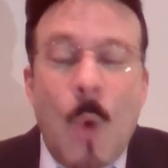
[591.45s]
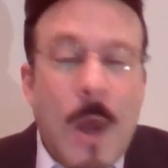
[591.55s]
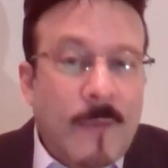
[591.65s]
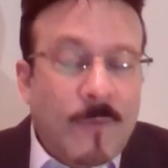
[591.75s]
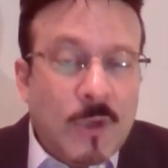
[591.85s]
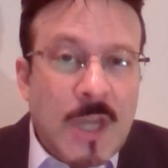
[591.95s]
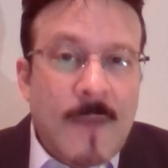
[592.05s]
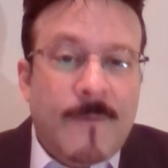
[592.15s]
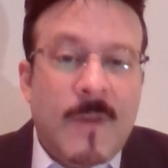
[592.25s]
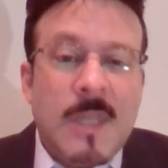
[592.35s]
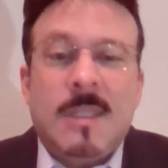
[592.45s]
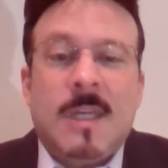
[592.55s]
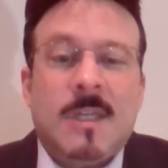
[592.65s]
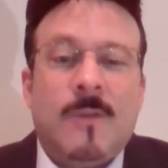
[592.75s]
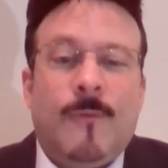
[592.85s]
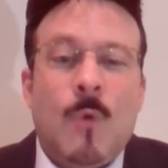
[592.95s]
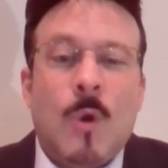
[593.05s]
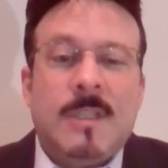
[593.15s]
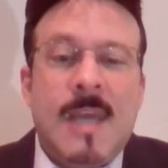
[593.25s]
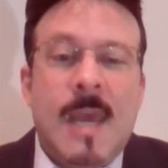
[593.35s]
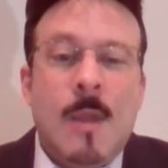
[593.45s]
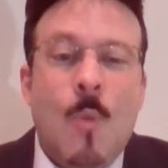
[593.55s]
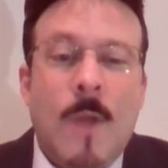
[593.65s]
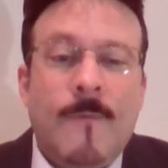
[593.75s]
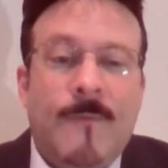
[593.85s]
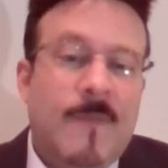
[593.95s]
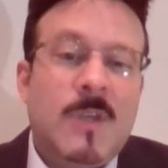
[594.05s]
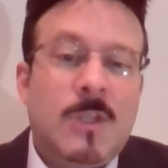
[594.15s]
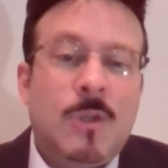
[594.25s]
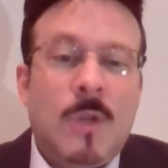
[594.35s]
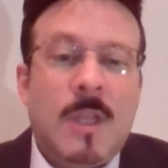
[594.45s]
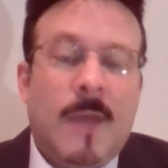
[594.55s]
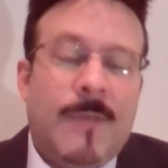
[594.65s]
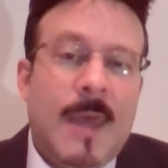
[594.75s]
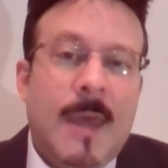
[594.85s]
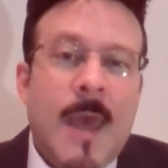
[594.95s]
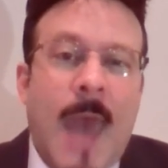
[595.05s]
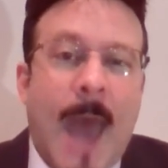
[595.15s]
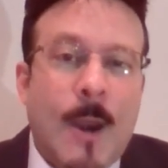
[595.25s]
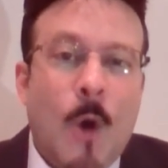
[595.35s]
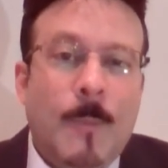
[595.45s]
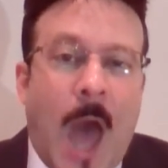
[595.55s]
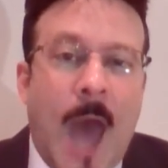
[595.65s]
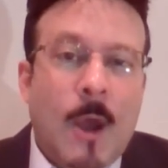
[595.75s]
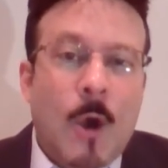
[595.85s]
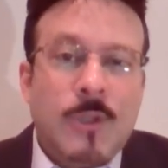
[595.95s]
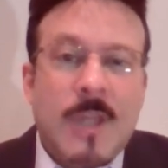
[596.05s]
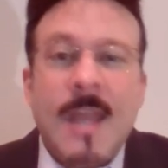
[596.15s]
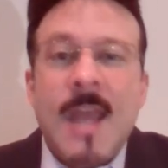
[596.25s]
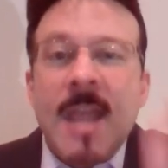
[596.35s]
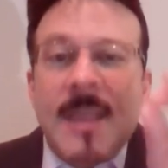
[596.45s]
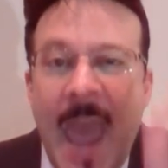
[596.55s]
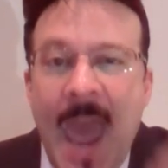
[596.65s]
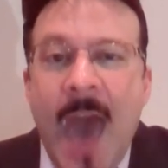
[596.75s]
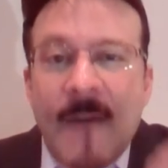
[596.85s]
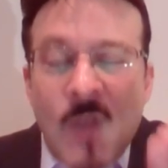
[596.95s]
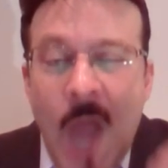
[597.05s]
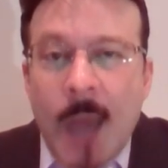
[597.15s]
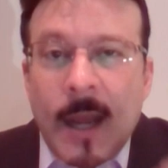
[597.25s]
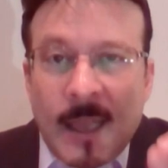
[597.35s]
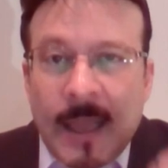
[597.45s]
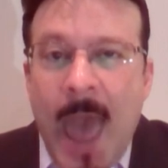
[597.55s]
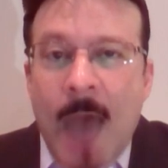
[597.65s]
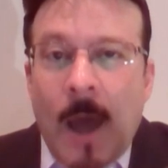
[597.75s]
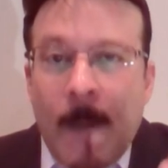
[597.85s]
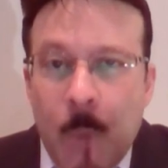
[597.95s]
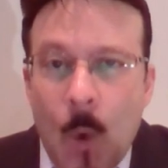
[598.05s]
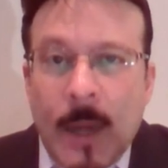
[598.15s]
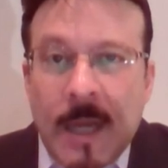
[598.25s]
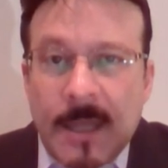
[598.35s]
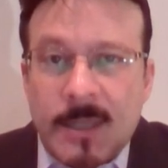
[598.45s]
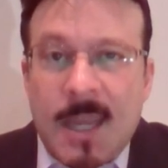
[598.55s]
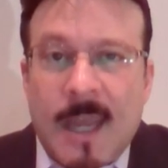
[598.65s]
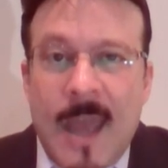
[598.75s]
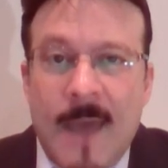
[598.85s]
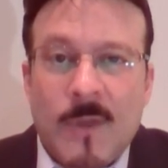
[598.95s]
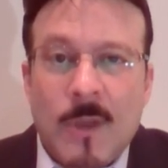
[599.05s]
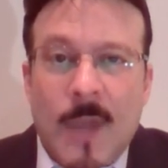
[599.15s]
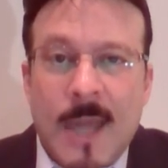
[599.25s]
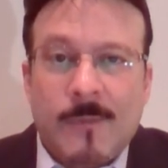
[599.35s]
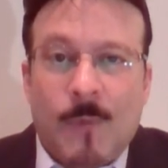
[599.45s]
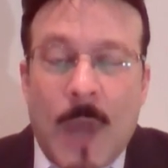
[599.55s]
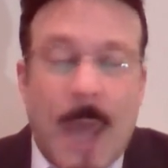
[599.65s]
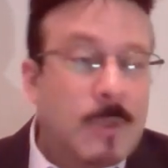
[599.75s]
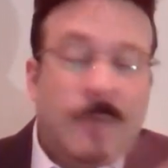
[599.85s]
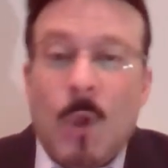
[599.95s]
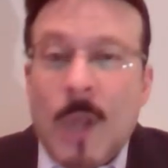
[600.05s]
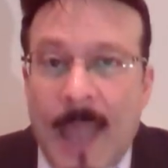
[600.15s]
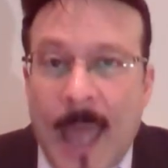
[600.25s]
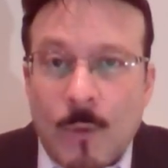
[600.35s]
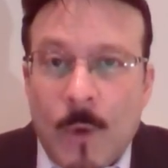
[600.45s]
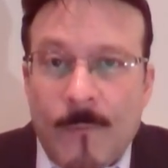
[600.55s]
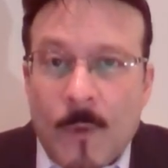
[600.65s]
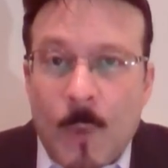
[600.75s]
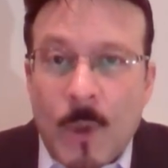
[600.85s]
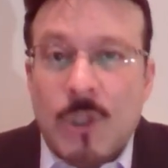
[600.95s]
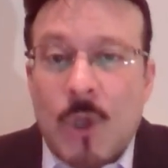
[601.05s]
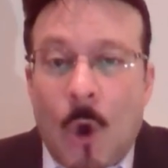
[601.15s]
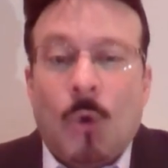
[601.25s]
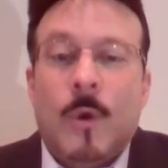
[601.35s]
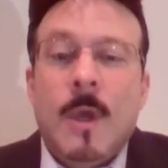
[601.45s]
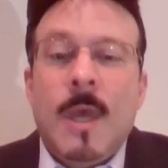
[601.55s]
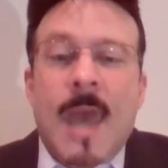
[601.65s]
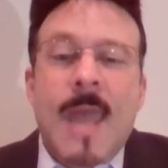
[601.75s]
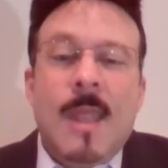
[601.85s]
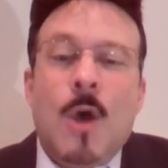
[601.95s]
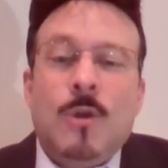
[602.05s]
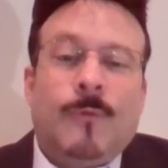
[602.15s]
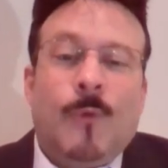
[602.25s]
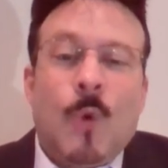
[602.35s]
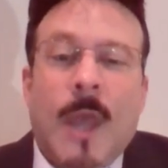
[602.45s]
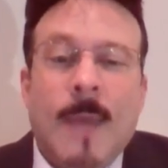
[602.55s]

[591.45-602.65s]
Won at Virginia 56-14. Won 52-0 at home to Idaho State. They have not allowed a point in the second half of their last four games. They've only allowed 24 points total in those four